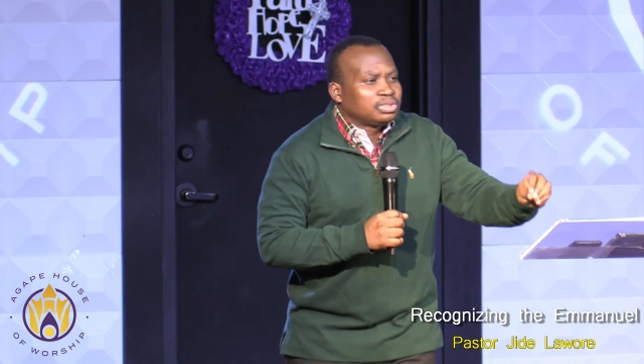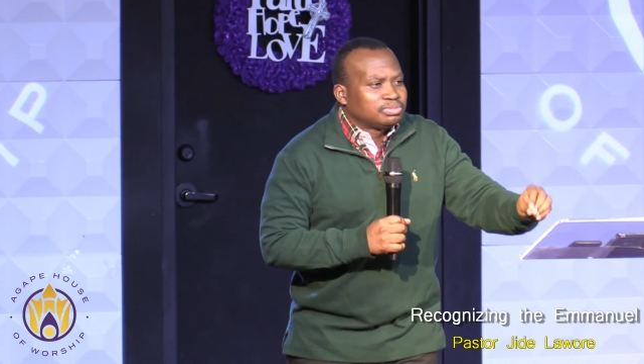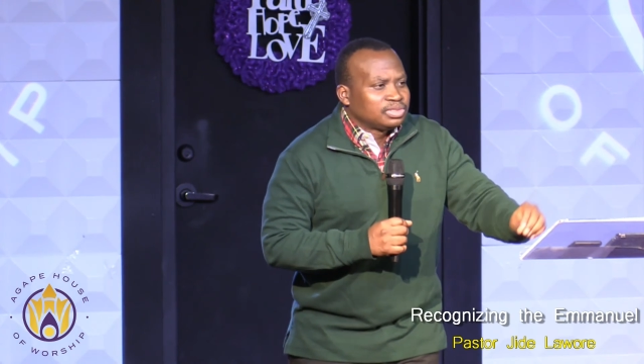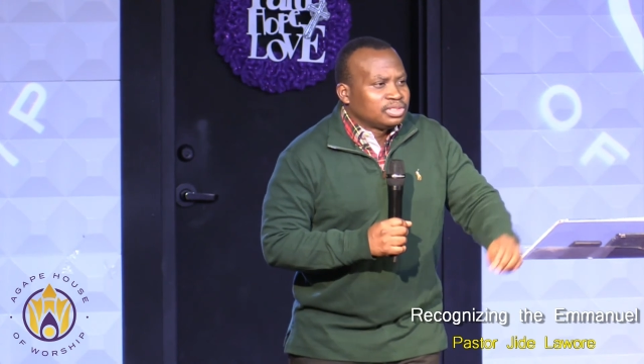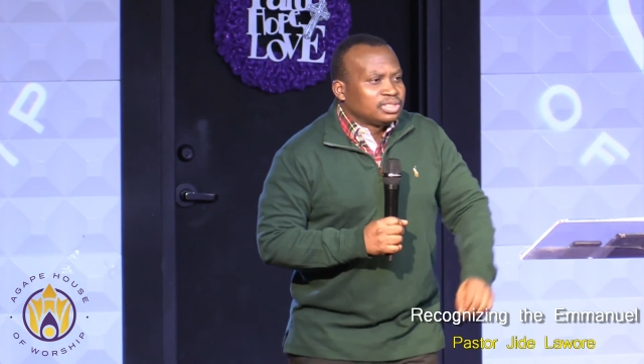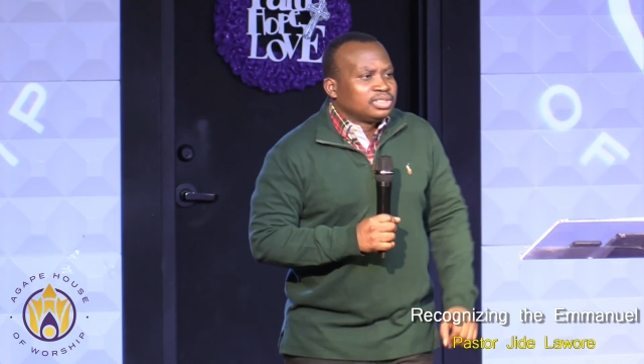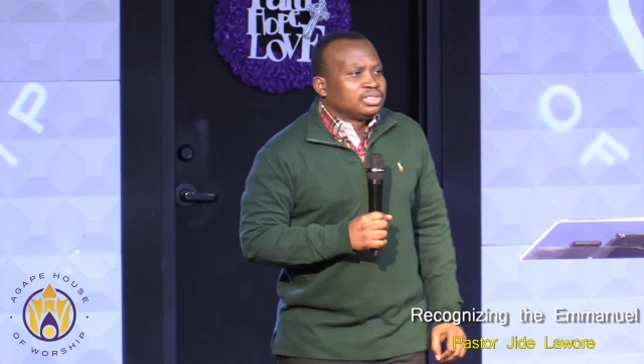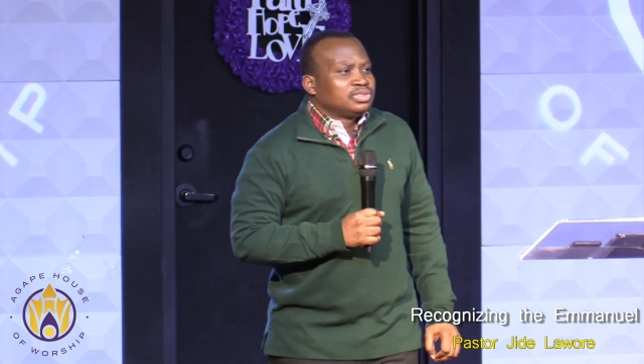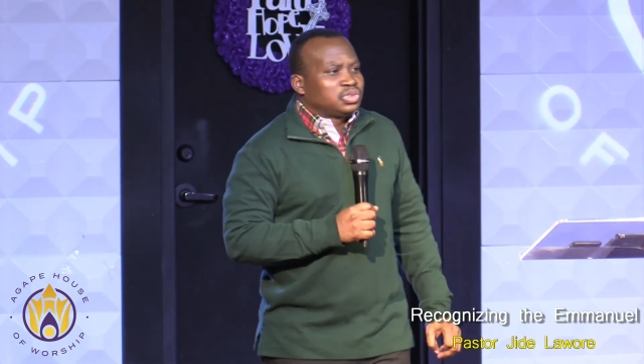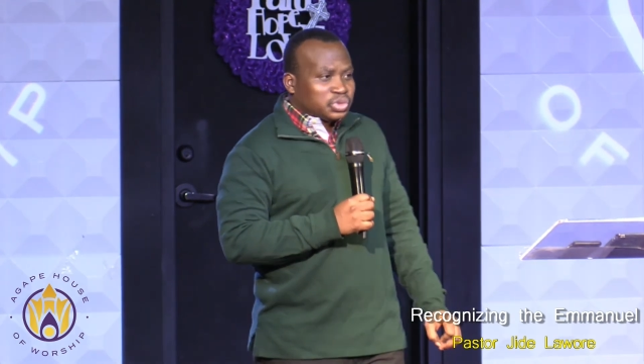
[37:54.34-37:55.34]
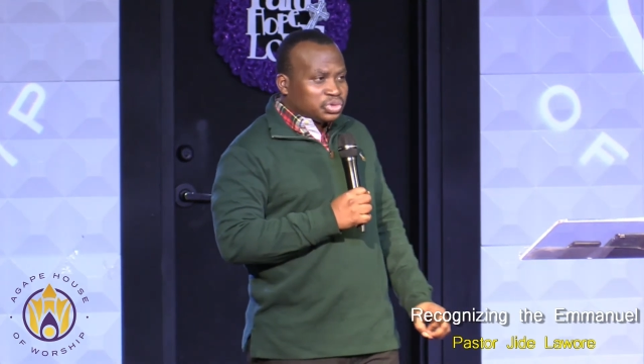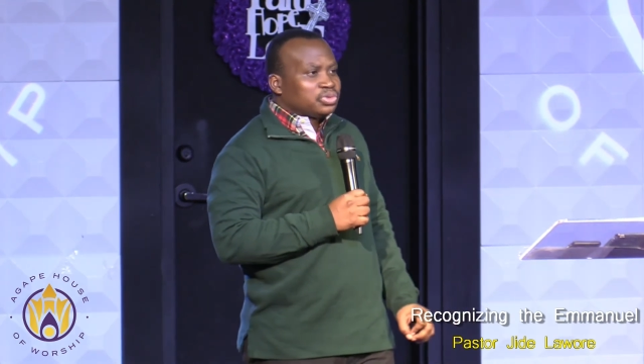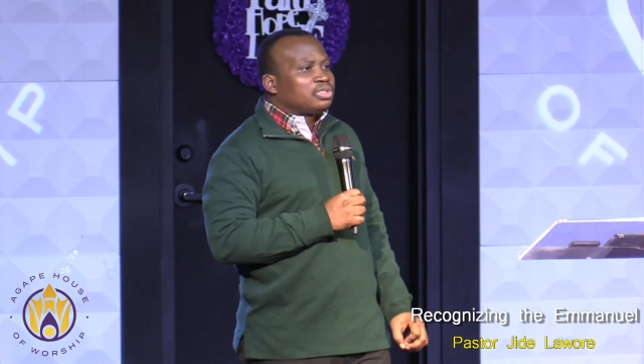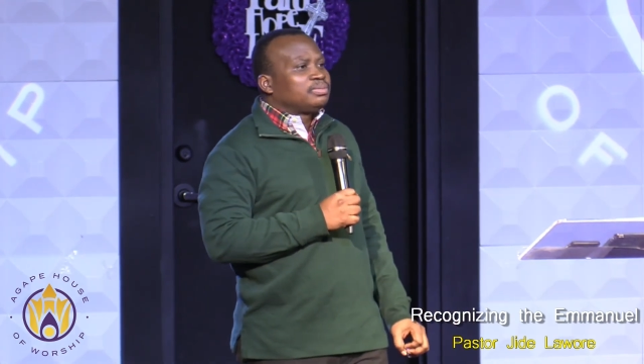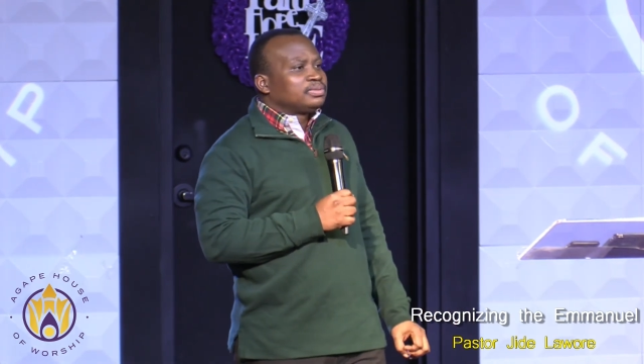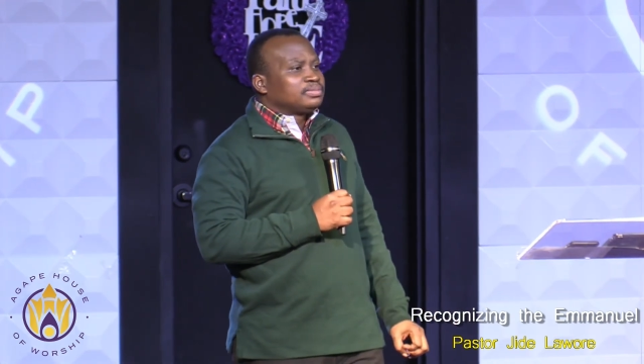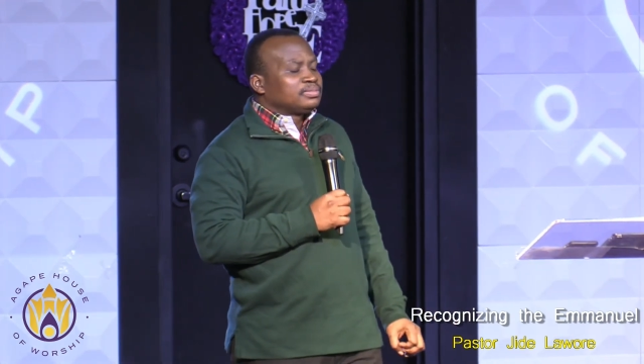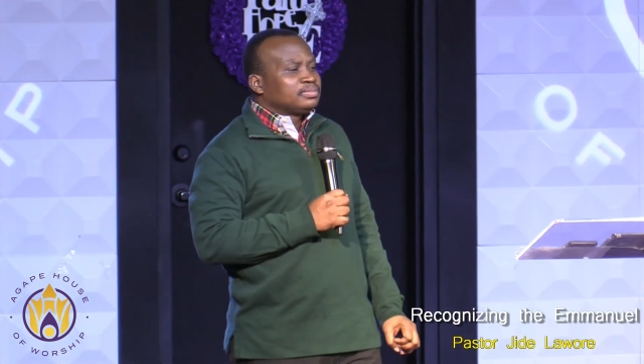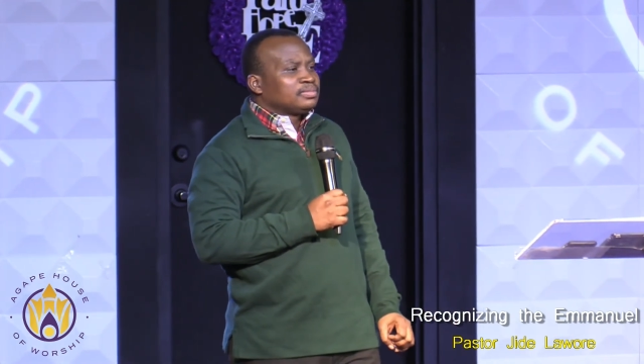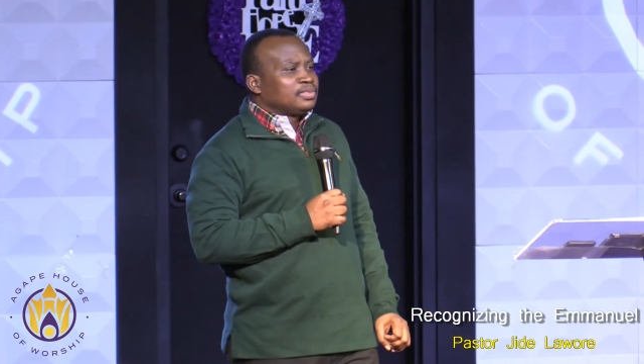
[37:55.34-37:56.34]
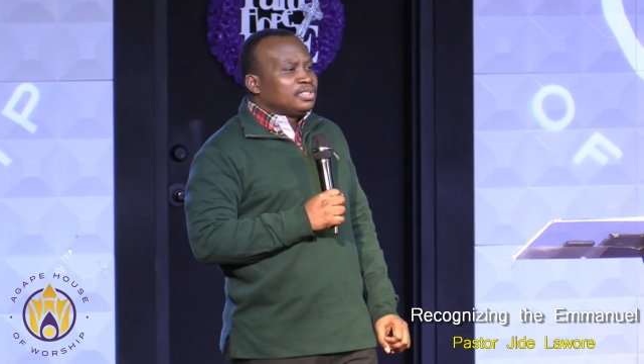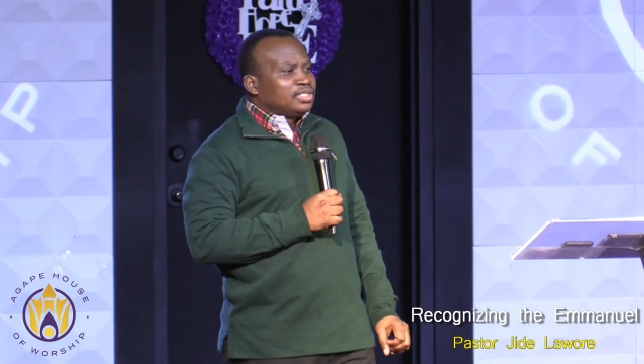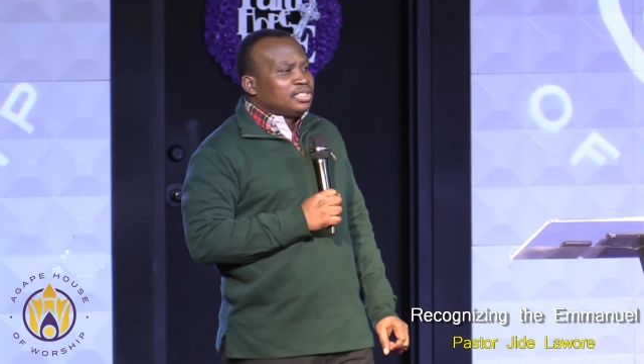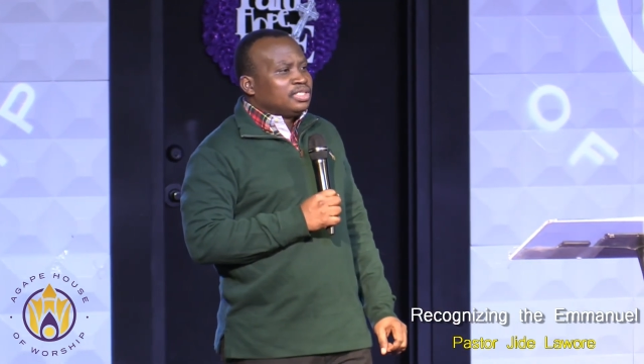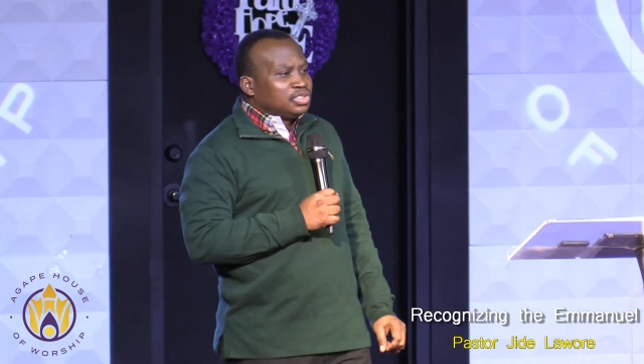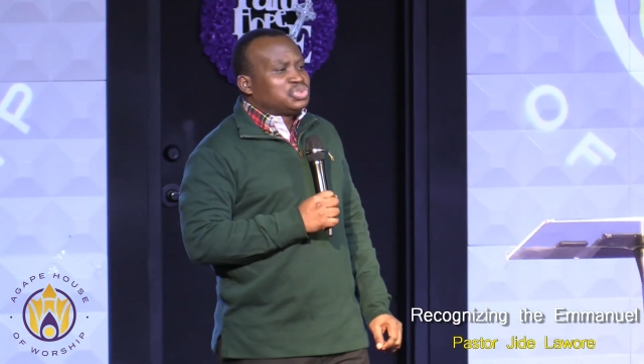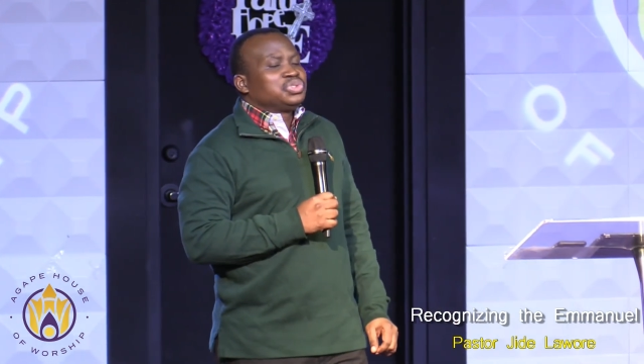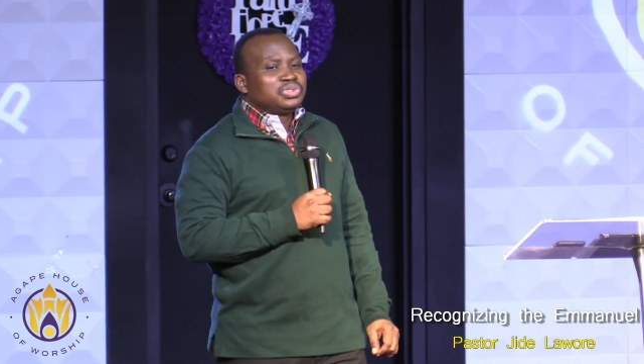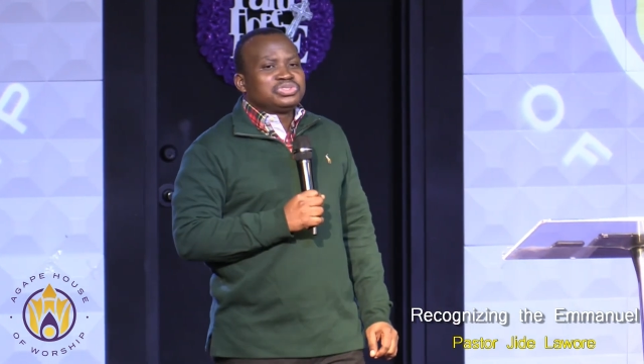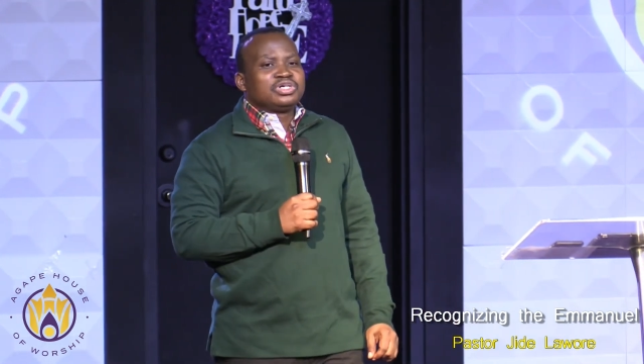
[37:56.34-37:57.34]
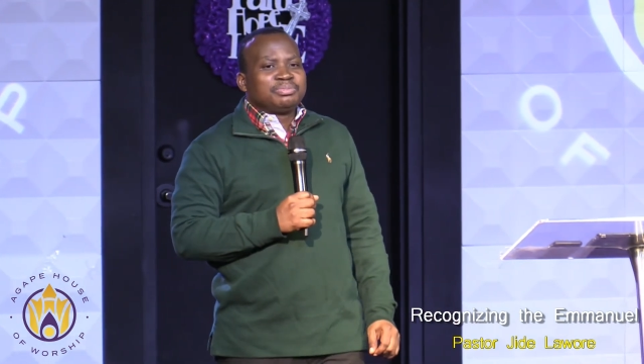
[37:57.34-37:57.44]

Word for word: up to show up. He shows up